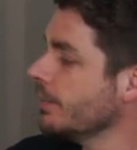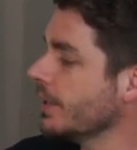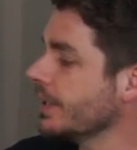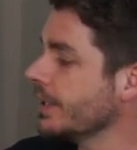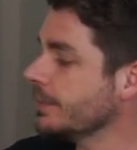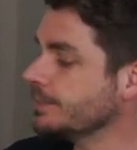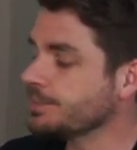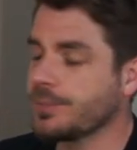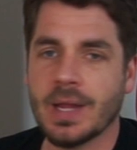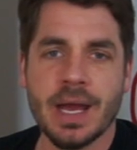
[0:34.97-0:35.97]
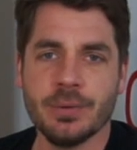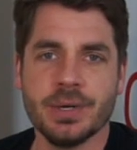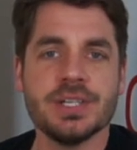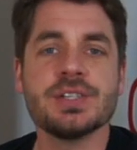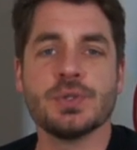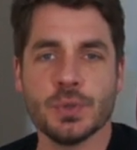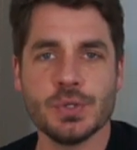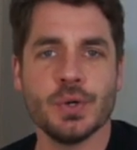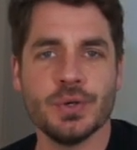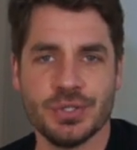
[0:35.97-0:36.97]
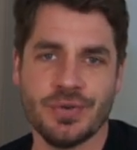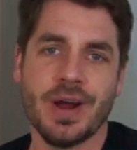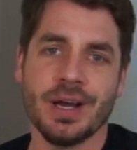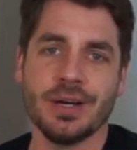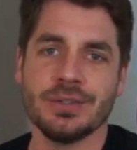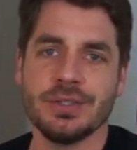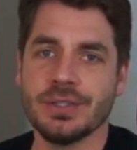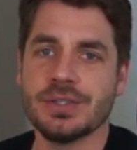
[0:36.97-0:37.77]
but anyway, this is also a tryout,